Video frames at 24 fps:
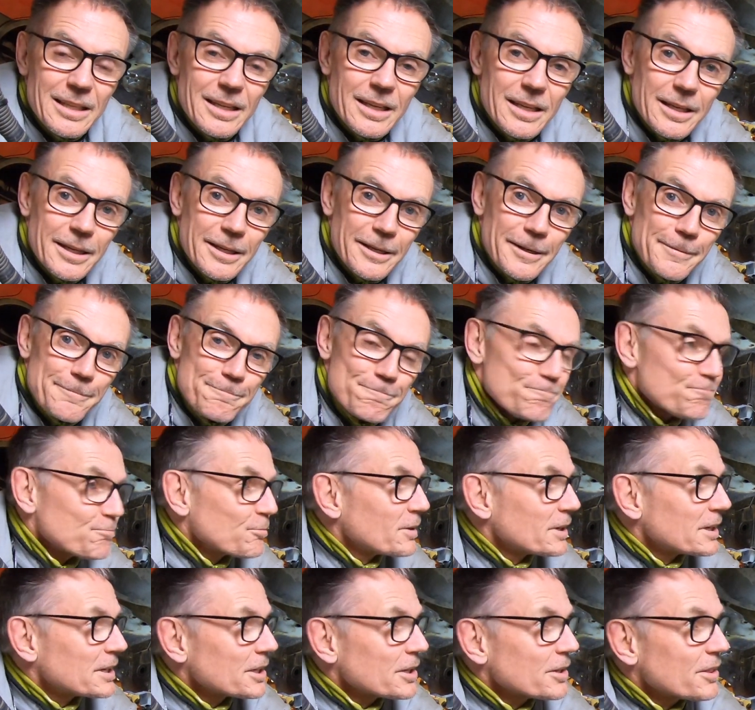I
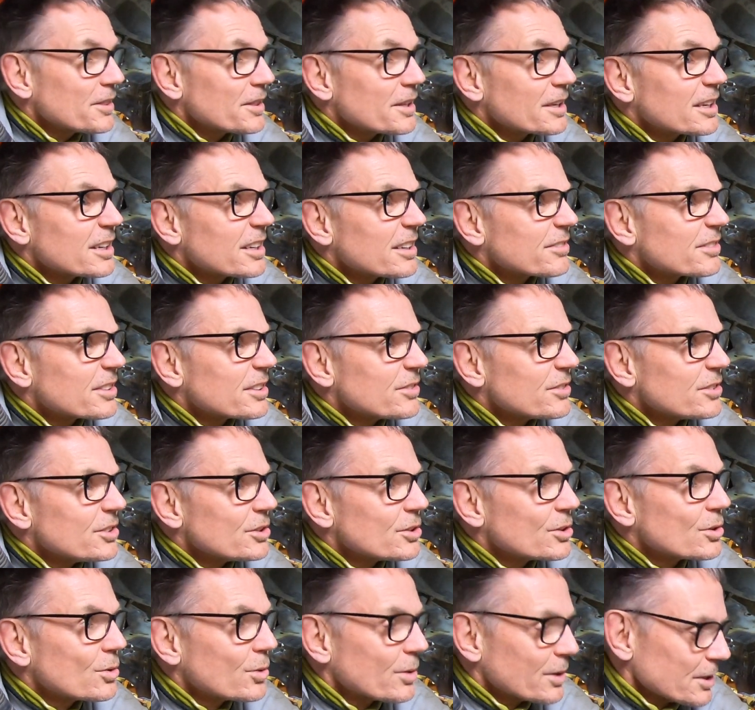don't think I've given you
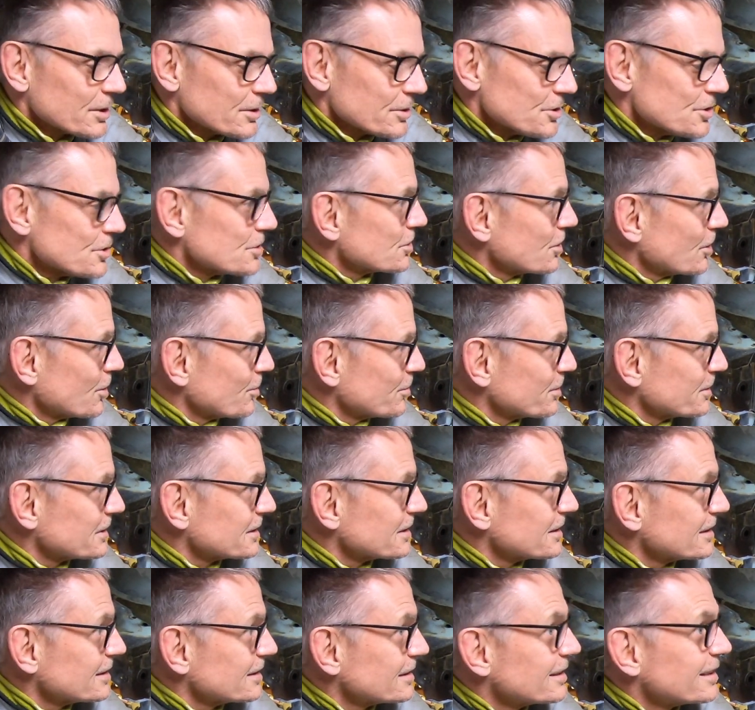quite a good shot, but
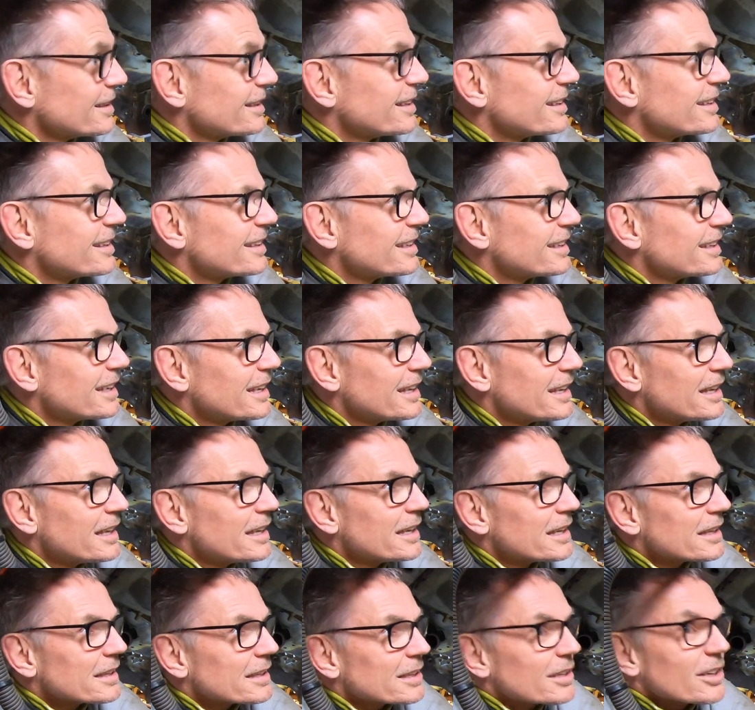the
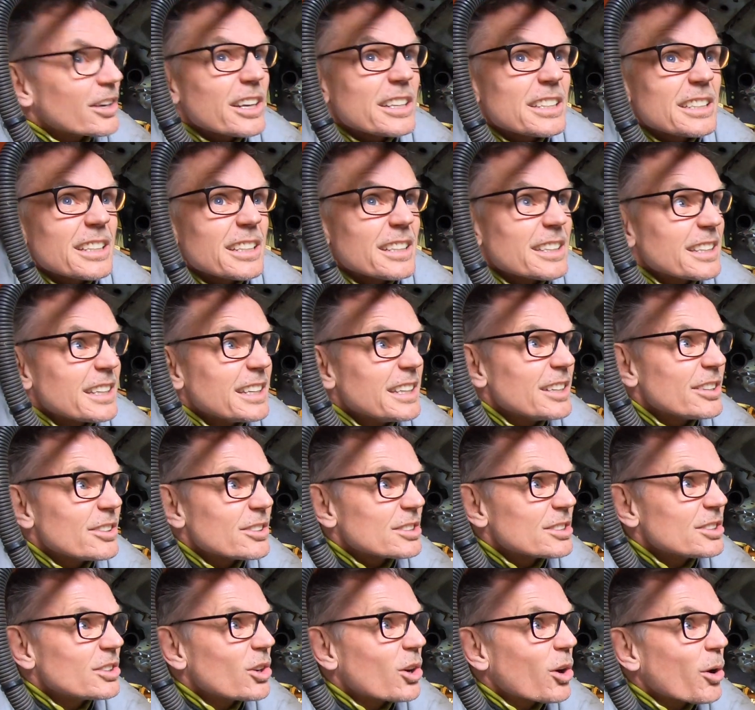lighting under here
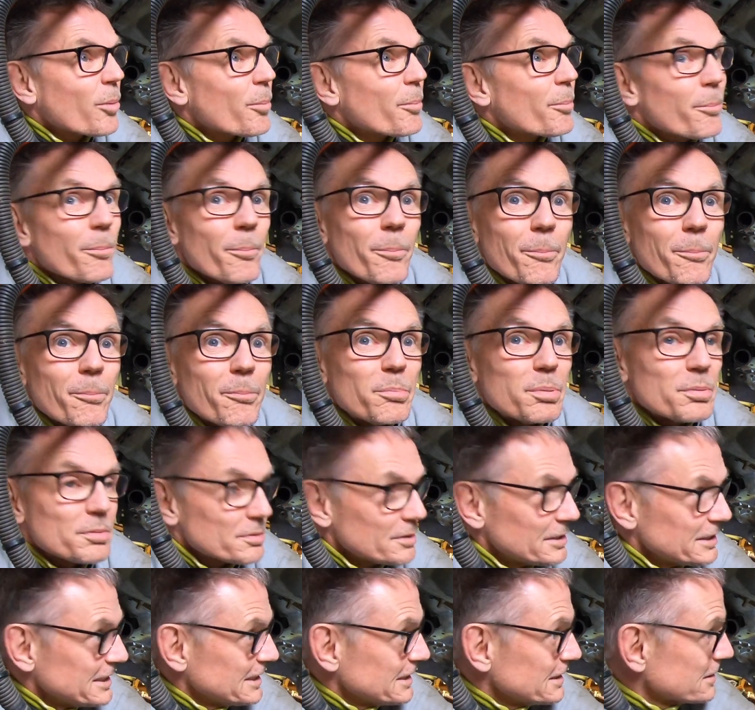is not
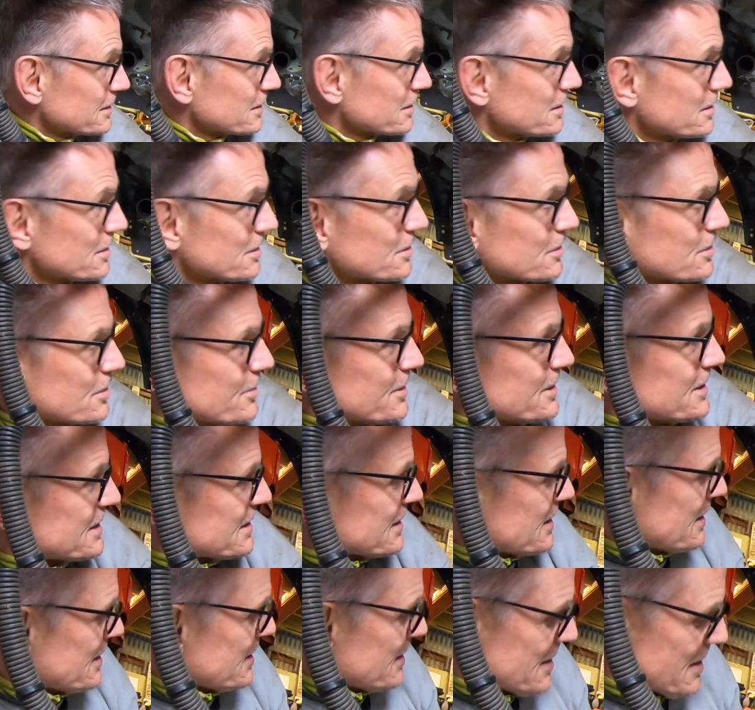brilliant, shall we
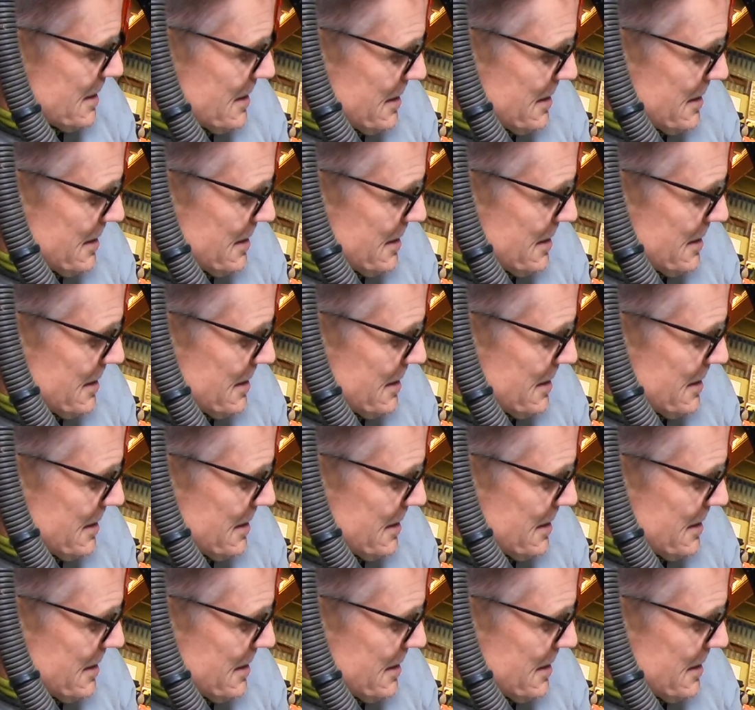say.